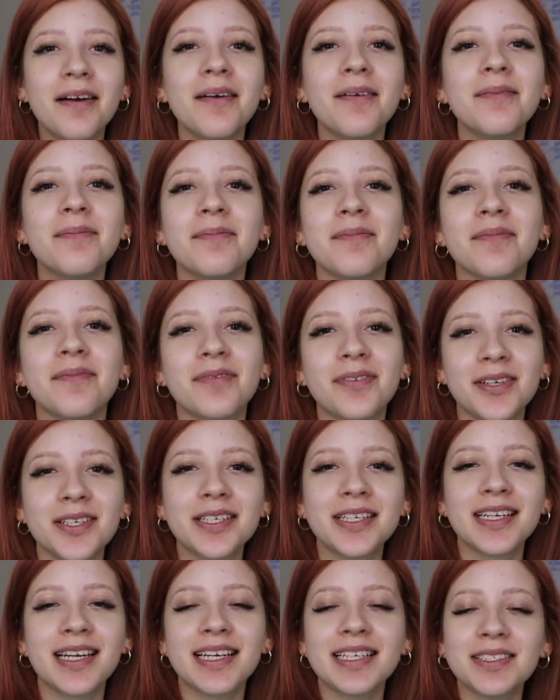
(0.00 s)
Um, for
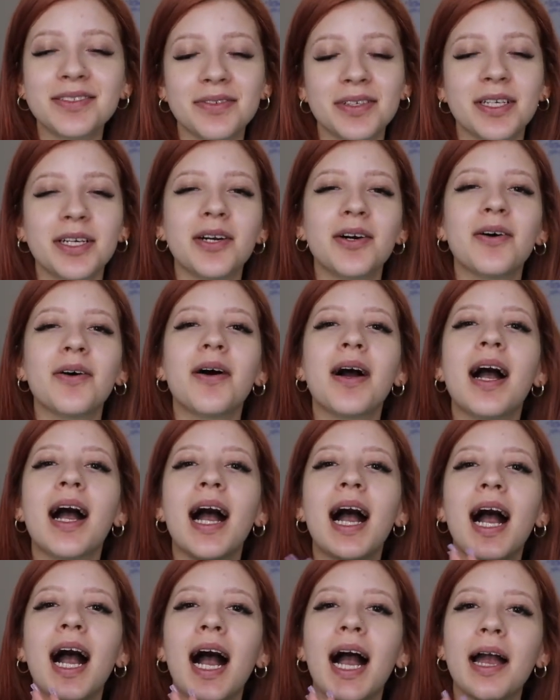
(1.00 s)
today's video,
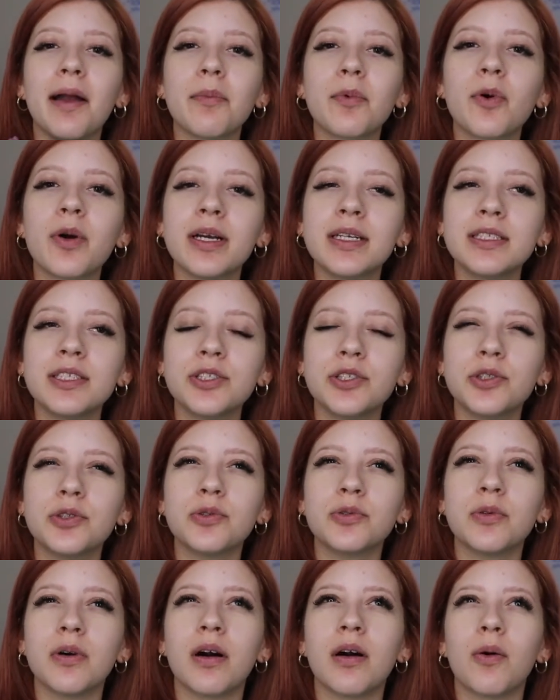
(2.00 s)
I'm going to
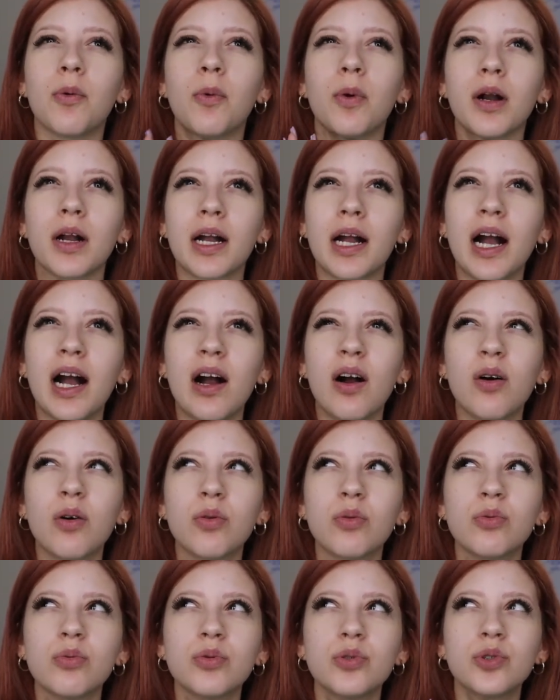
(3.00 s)
do a
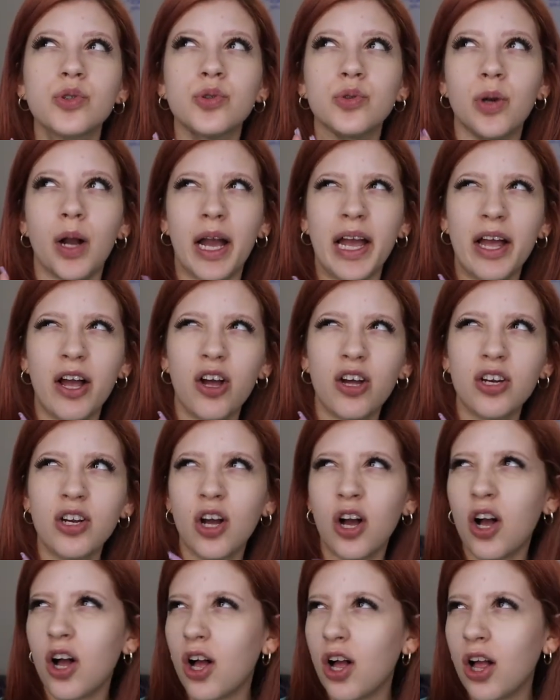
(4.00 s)
workout try-on
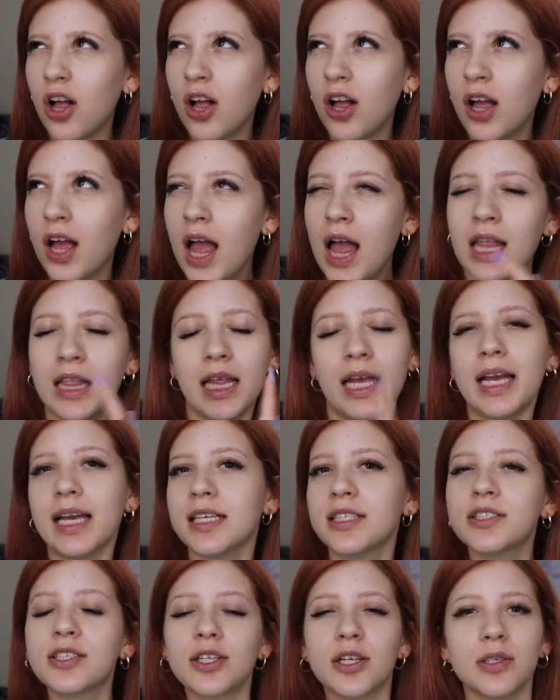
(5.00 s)
haul. Like,
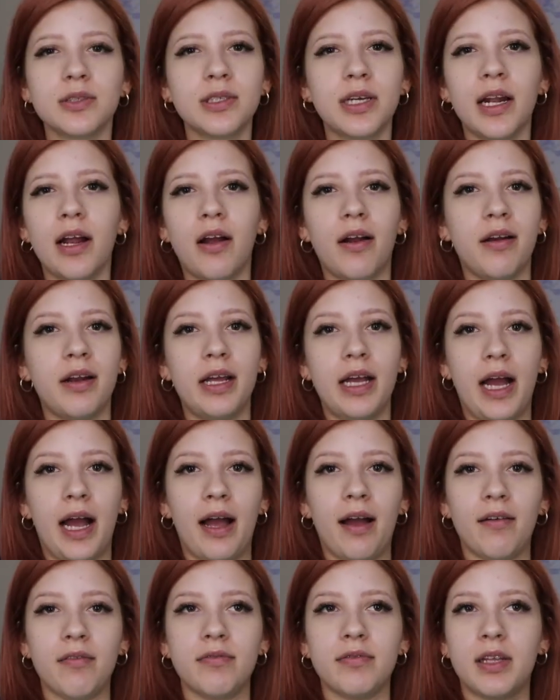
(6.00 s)
it's clothes that I already
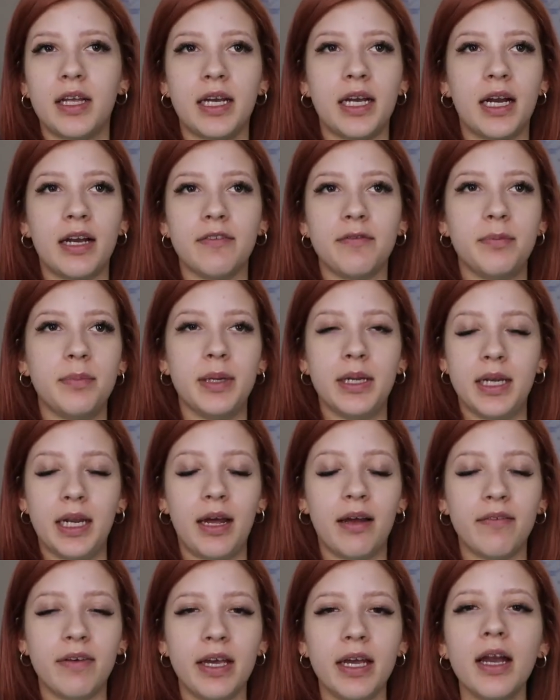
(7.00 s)
have, like I've been
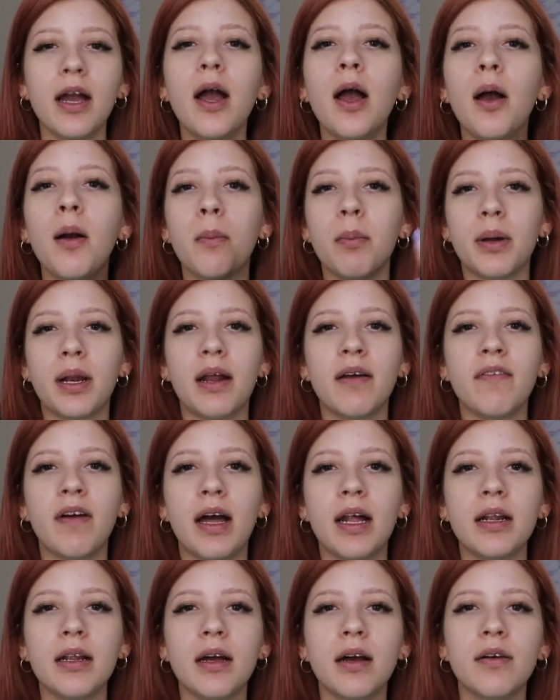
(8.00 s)
having, but I've
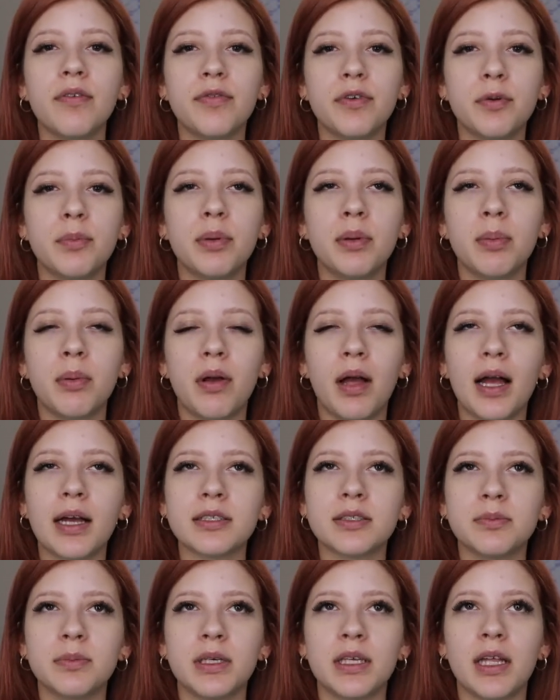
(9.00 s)
had a few people
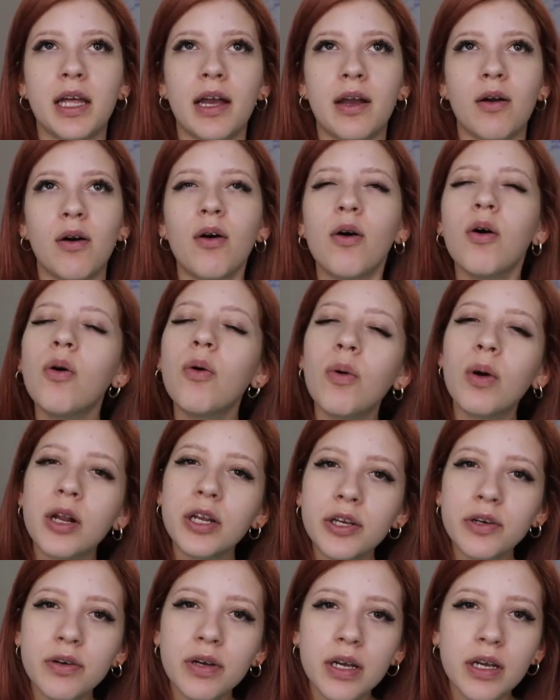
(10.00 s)
ask me like, oh, where
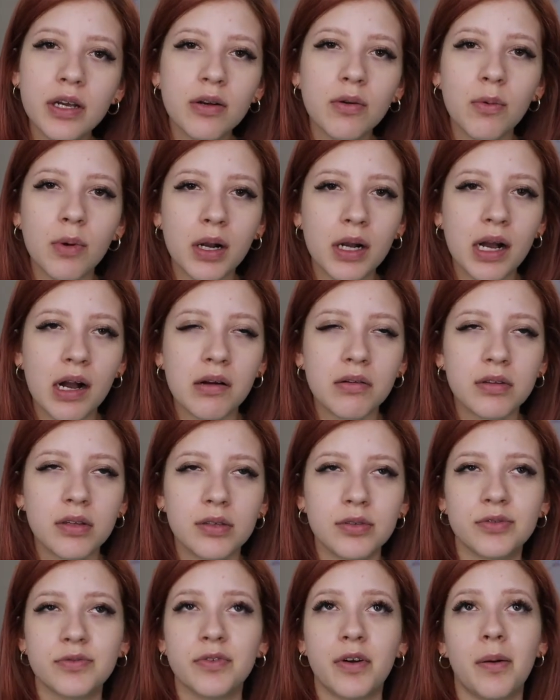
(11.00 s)
do you get your workout
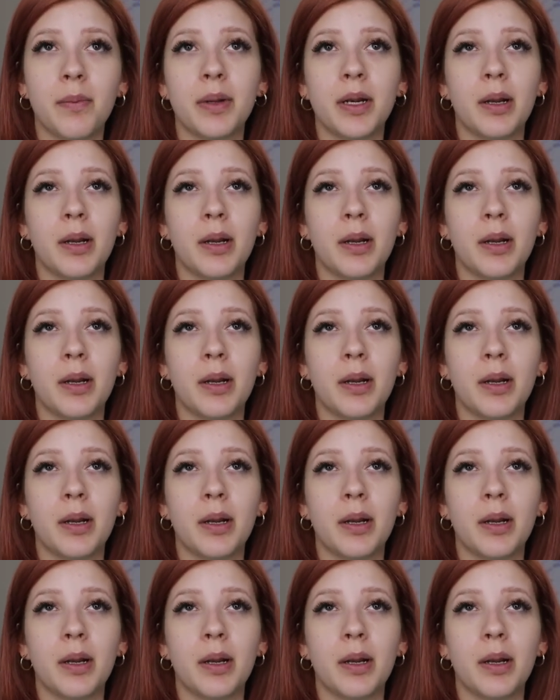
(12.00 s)
clothes from?